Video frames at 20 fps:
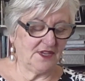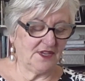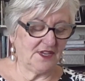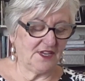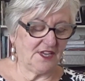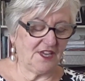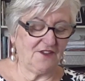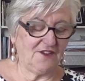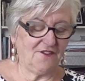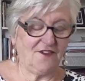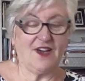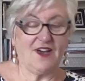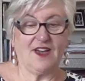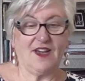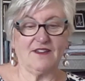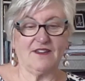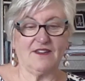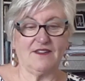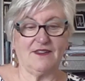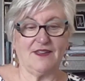if
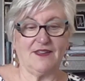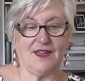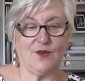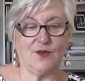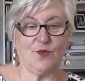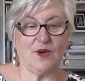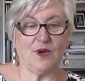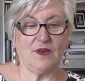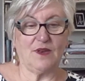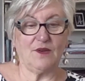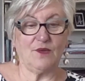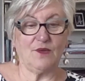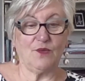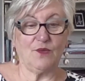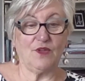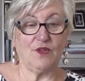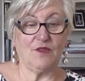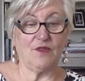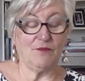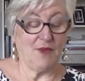I could get one
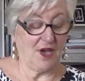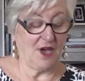with my